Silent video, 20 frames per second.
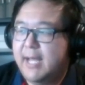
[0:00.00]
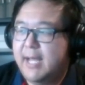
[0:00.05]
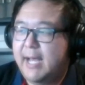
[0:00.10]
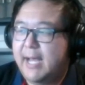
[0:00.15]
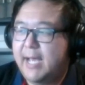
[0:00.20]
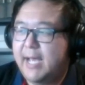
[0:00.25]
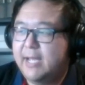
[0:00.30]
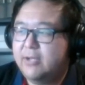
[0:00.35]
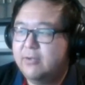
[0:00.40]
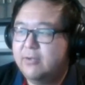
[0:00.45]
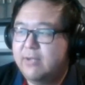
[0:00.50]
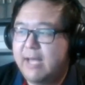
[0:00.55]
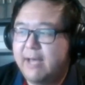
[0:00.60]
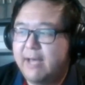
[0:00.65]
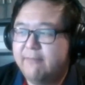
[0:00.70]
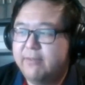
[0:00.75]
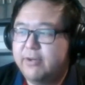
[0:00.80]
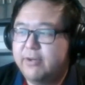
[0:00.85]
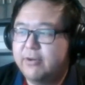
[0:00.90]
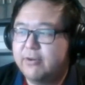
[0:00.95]
I
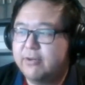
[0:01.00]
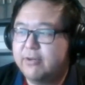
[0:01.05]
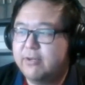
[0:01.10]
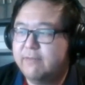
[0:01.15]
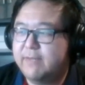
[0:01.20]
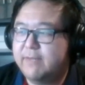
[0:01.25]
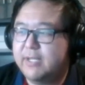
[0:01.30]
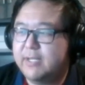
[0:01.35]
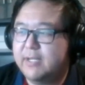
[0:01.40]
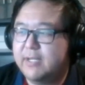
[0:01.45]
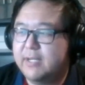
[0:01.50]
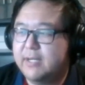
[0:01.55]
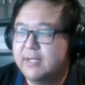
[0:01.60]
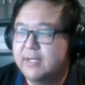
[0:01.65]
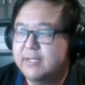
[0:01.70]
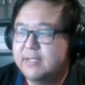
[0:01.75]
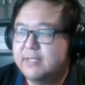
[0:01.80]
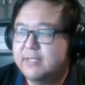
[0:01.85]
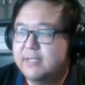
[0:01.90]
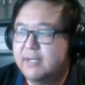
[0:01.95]
haven't heard of
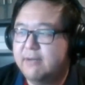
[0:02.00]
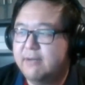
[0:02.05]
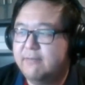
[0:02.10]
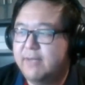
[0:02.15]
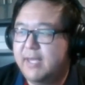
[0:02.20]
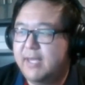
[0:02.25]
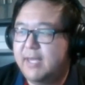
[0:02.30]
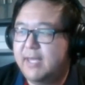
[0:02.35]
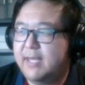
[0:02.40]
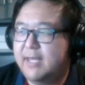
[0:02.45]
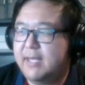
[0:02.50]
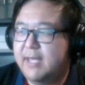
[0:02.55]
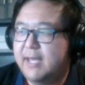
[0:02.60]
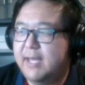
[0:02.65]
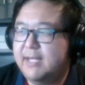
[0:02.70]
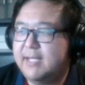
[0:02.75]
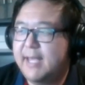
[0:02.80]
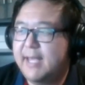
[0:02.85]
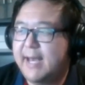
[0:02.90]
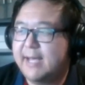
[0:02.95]
a
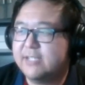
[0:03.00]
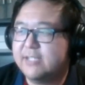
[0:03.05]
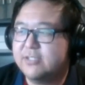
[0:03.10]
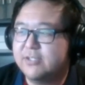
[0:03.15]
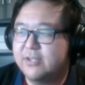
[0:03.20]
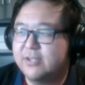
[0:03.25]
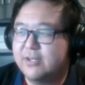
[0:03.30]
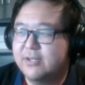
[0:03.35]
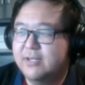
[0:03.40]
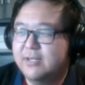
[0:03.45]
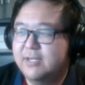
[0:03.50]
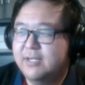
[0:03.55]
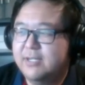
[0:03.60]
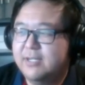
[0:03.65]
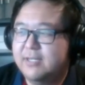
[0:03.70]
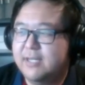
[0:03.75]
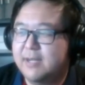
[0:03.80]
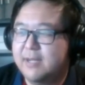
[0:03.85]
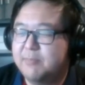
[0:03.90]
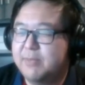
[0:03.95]
Headcaster
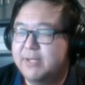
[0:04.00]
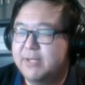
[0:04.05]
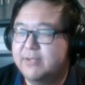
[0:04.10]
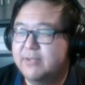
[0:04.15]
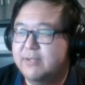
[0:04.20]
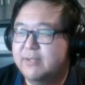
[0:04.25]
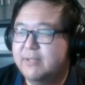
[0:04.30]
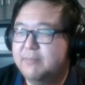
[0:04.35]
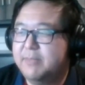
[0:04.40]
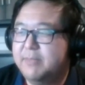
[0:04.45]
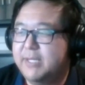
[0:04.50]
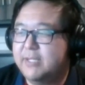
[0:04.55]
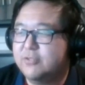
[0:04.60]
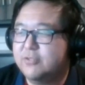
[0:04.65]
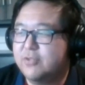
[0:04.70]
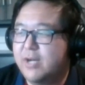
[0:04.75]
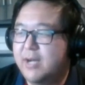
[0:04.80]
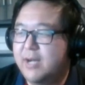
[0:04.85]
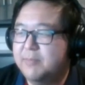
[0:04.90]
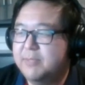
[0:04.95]
deck bundle being
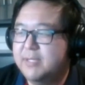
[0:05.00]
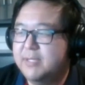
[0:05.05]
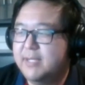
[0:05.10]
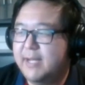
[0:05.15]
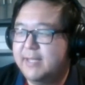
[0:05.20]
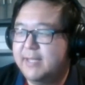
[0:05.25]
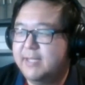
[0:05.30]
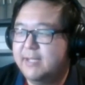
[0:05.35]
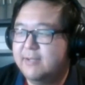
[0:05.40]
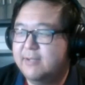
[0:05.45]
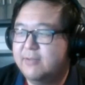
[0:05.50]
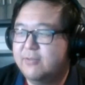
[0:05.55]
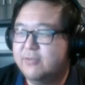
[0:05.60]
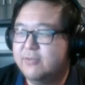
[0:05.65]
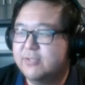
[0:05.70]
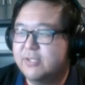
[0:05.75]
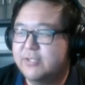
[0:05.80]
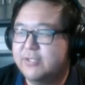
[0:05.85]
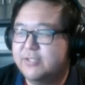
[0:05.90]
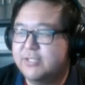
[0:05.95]
dropped. I think those
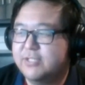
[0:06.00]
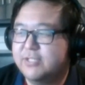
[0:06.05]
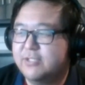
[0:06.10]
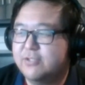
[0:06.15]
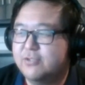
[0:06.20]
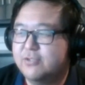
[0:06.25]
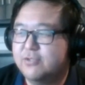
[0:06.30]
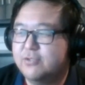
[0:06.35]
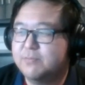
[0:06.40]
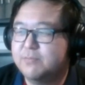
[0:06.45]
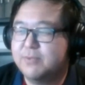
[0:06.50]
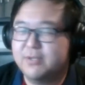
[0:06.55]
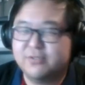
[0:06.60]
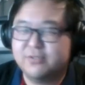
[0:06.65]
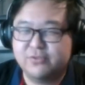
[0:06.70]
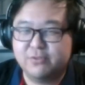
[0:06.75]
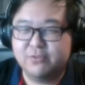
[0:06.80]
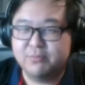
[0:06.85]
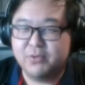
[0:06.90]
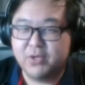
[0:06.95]
are just the super
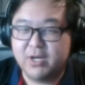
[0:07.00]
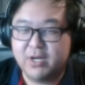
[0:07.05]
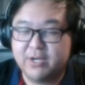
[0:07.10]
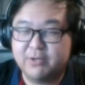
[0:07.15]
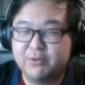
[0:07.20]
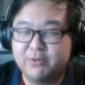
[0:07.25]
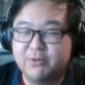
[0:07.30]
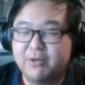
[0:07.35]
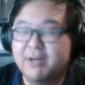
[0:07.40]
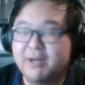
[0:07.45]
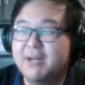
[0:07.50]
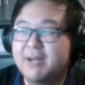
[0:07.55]
hardcore